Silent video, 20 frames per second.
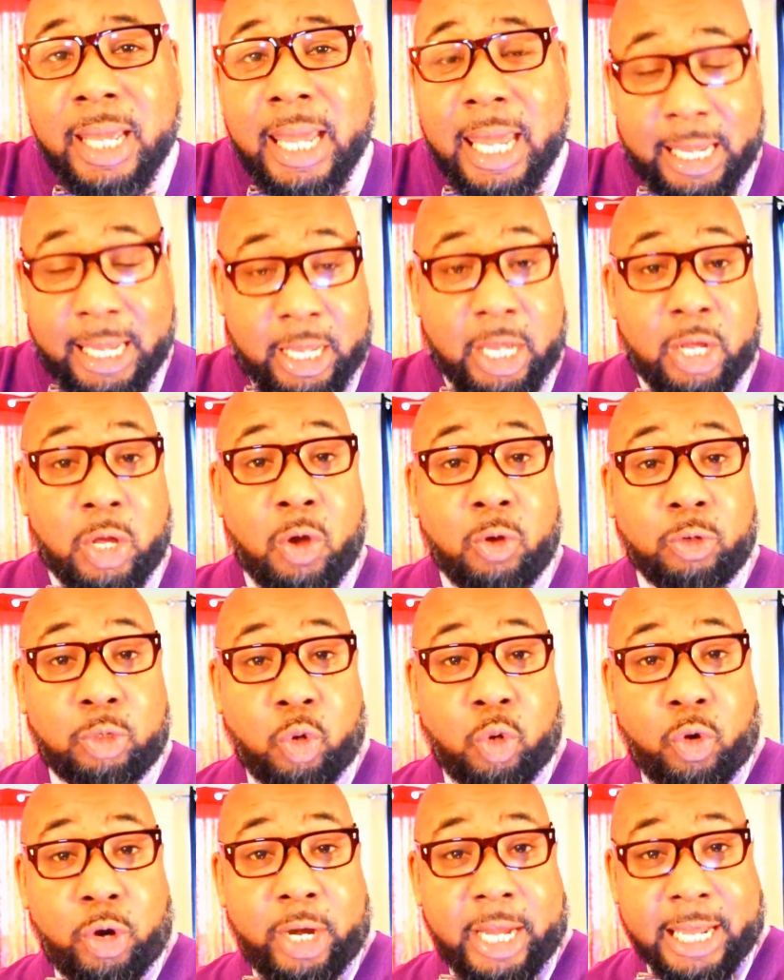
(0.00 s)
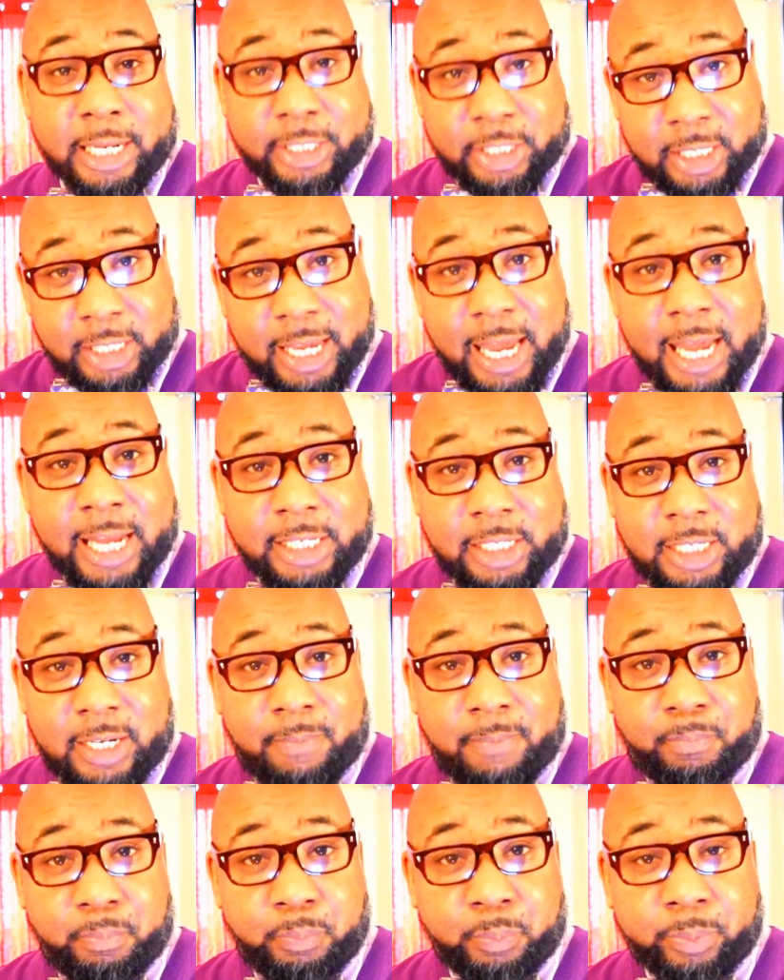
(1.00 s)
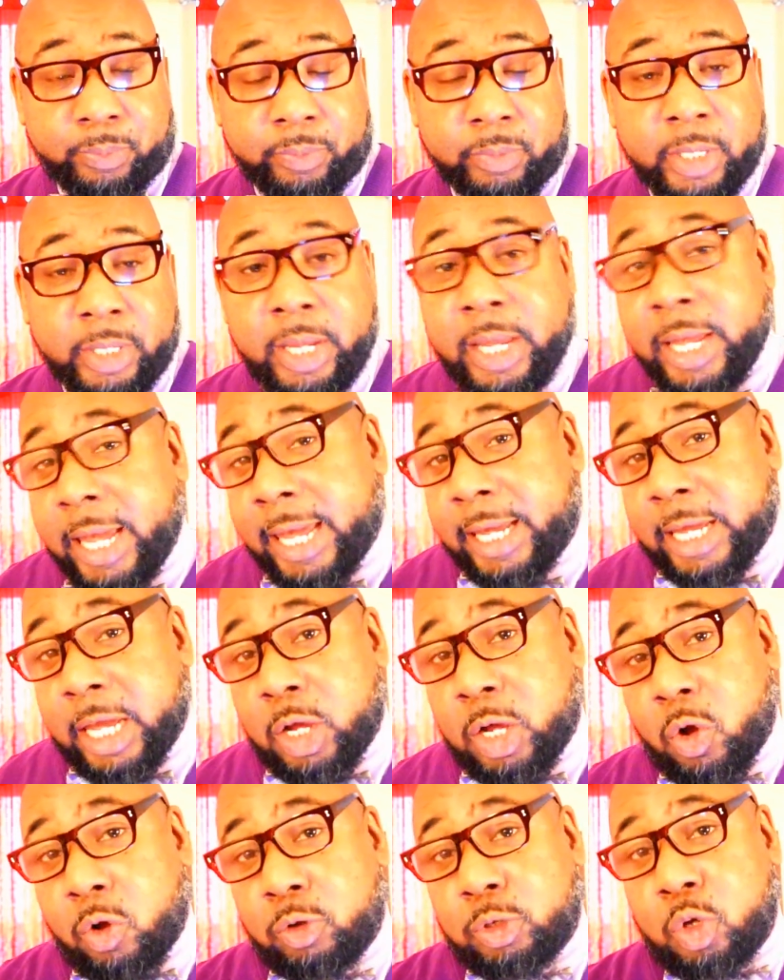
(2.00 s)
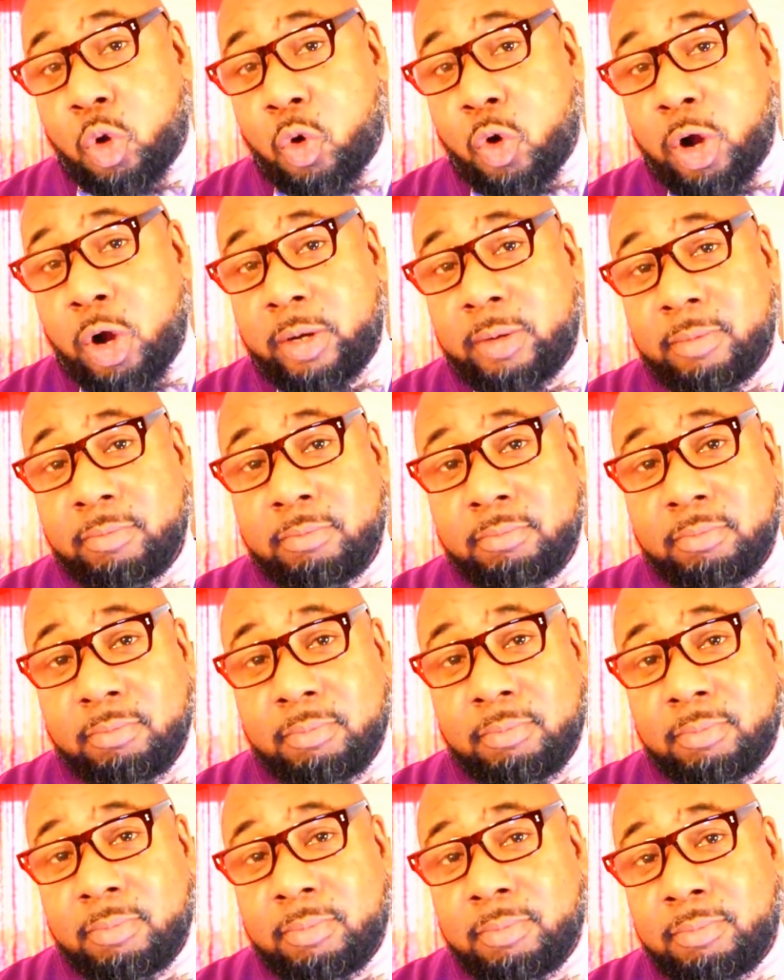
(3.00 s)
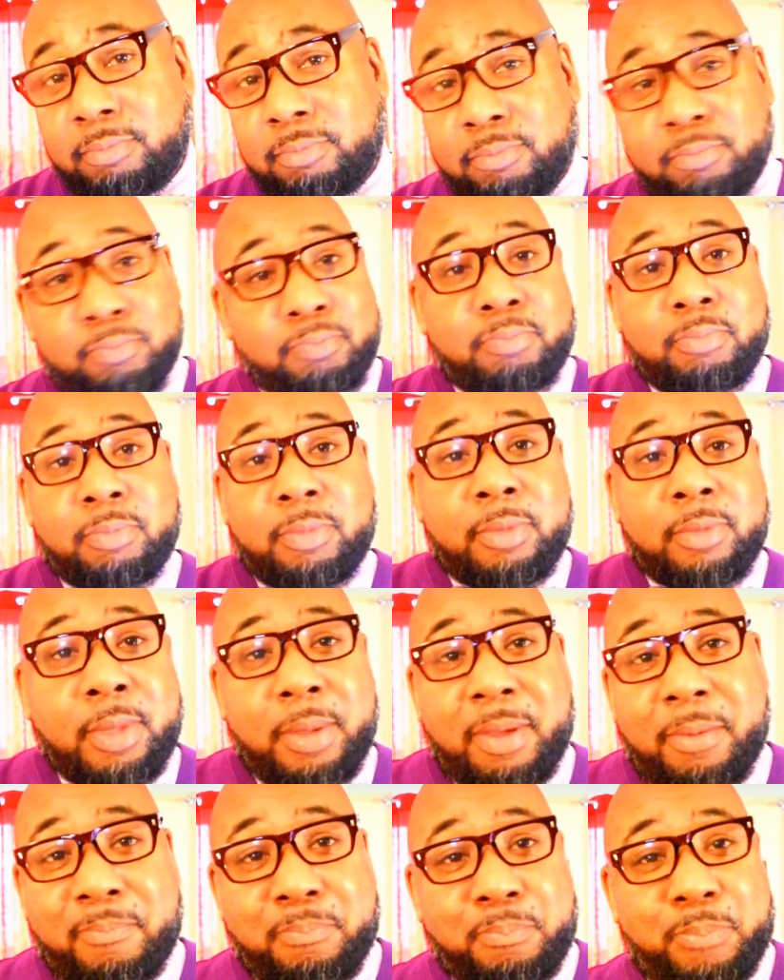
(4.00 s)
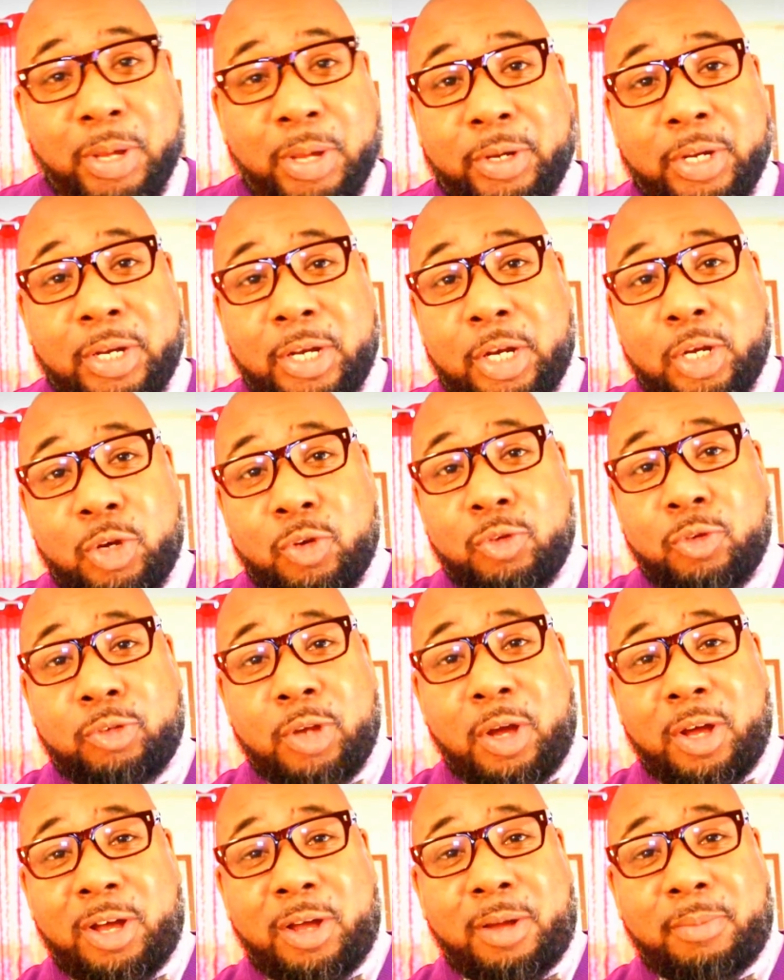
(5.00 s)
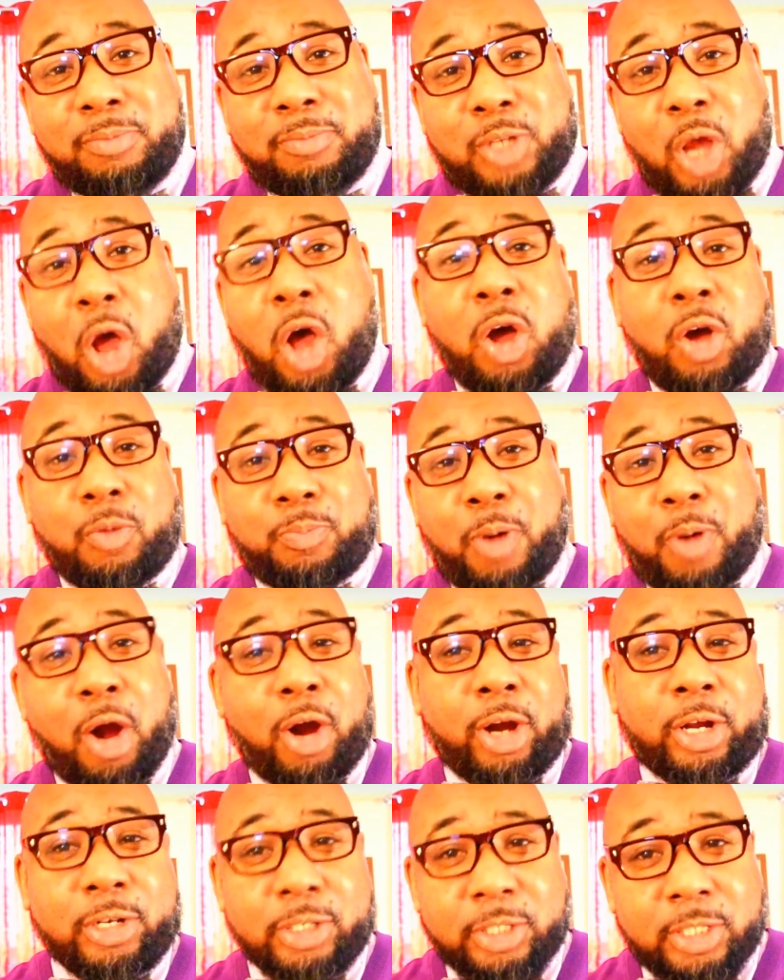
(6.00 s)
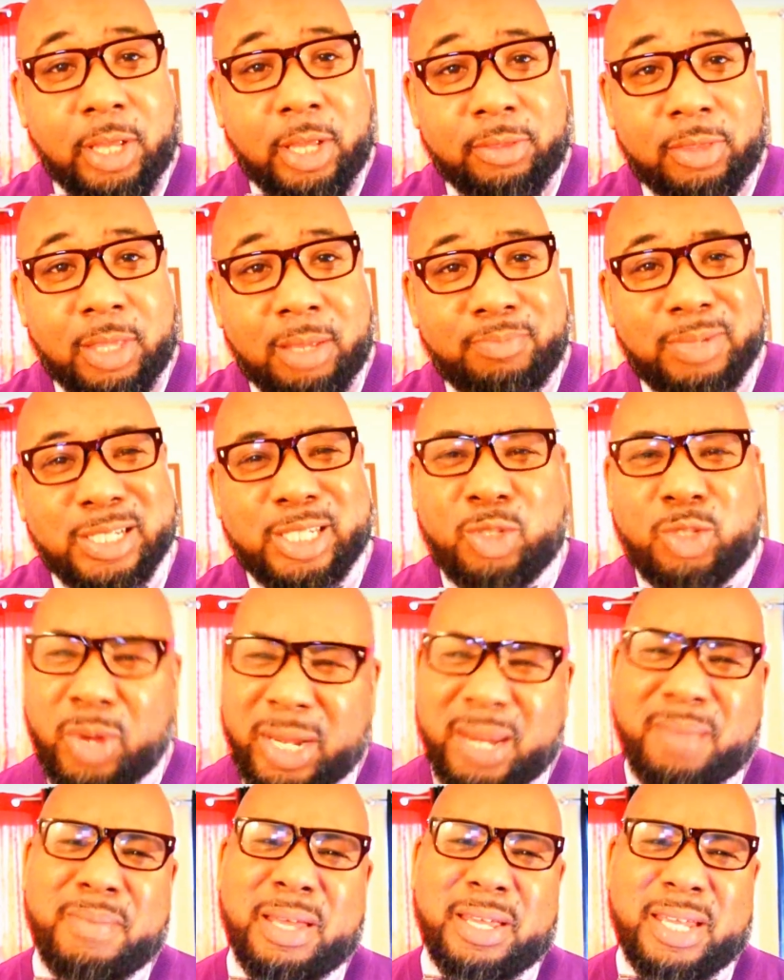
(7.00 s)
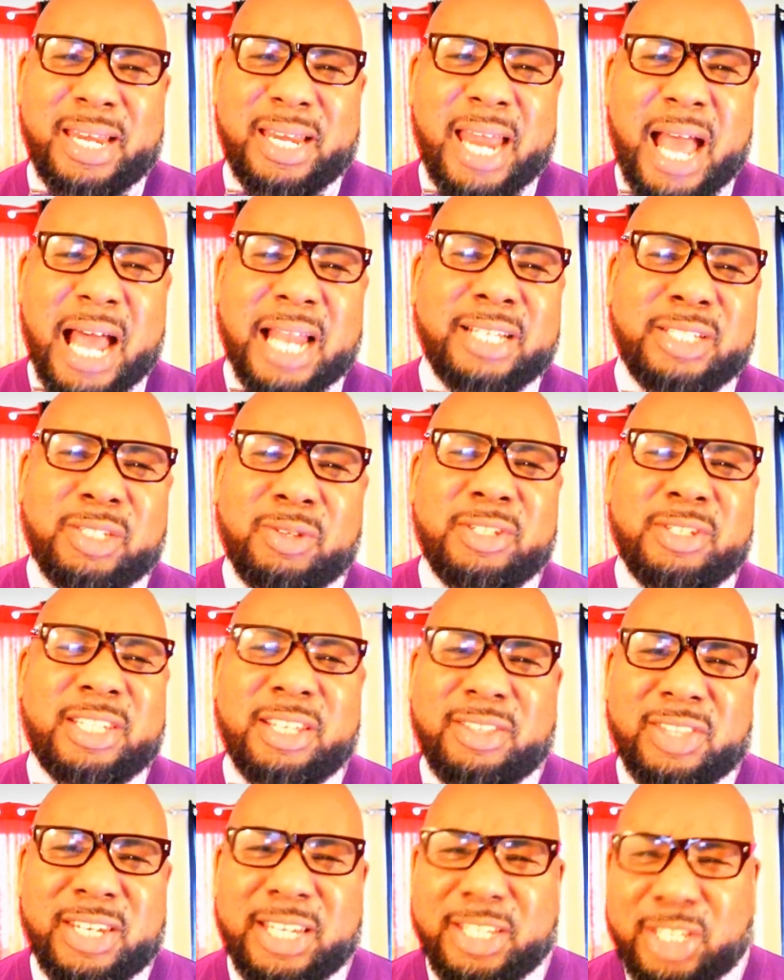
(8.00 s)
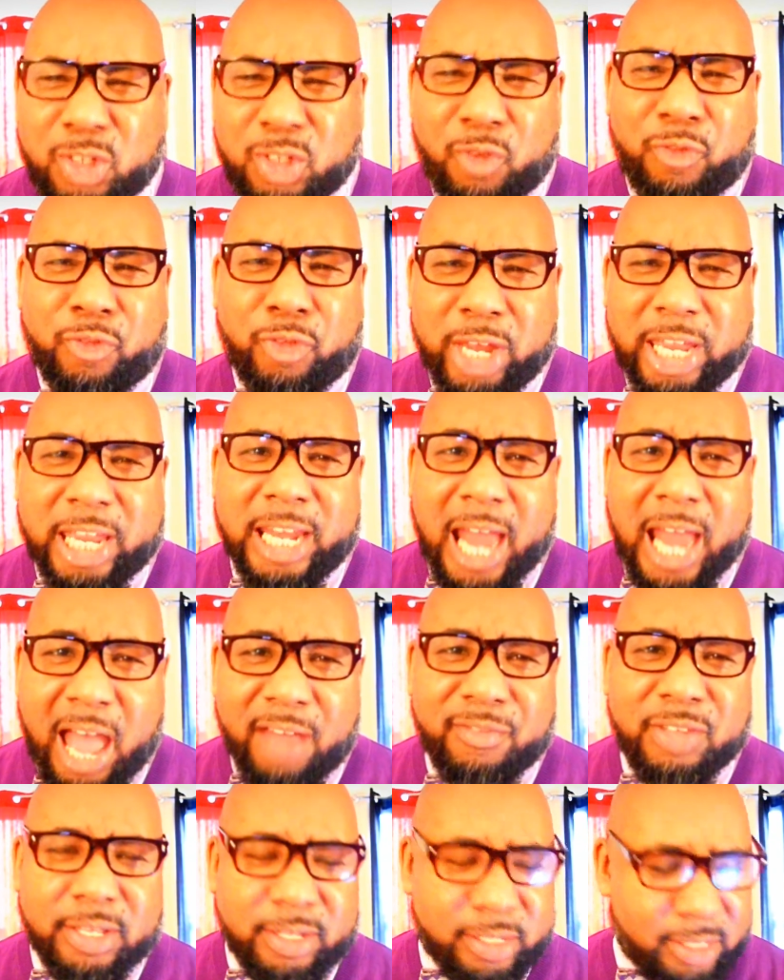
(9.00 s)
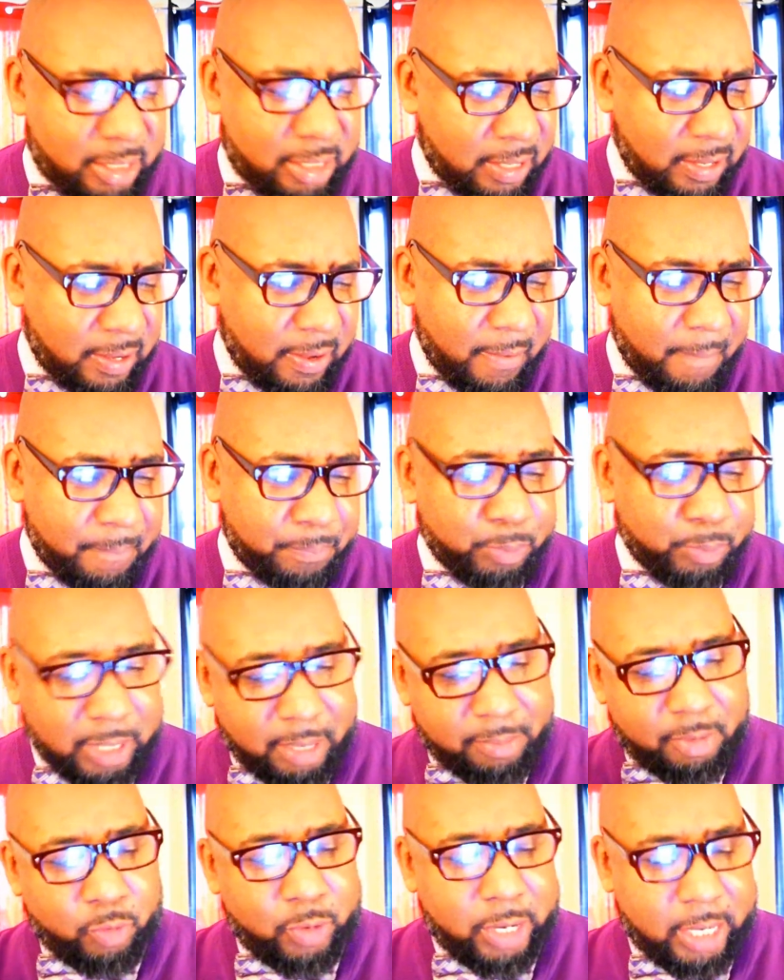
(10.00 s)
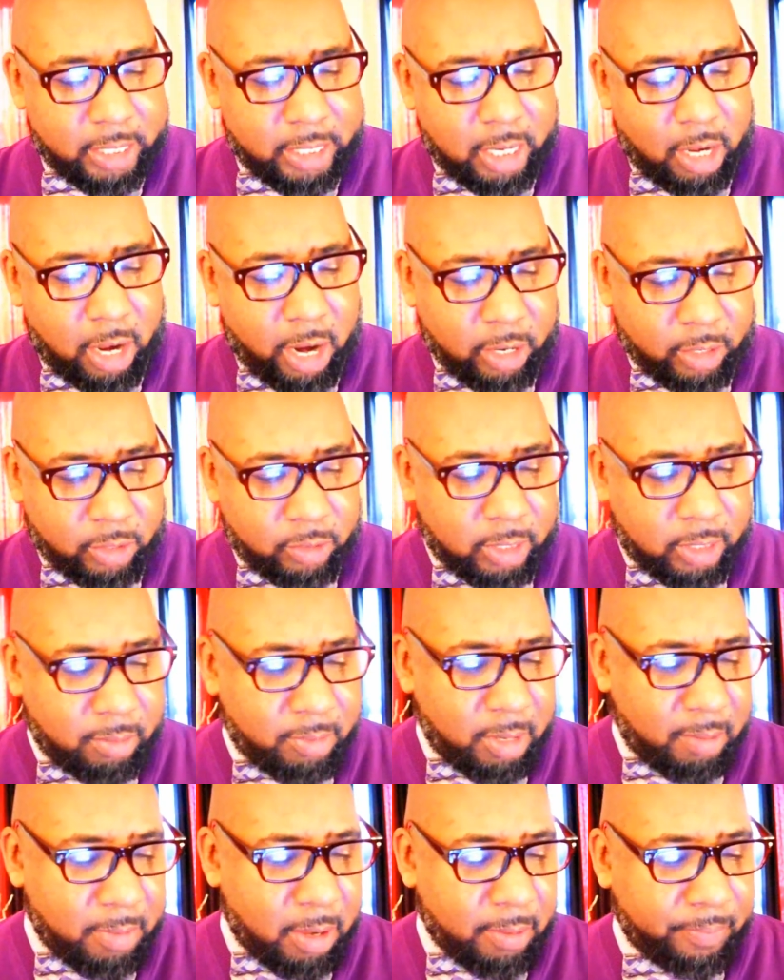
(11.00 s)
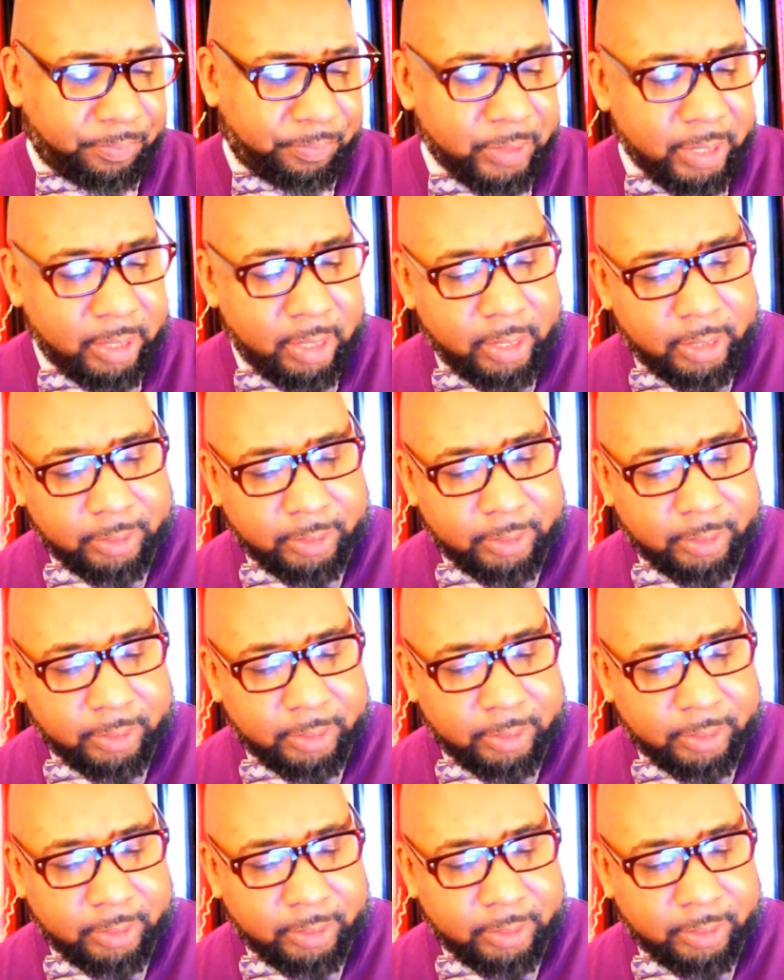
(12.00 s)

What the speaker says: It can go toward education. It can go toward building a new dog park or something. But $20 million on something that's so freaking obvious? But let me read the article. Give me a moment.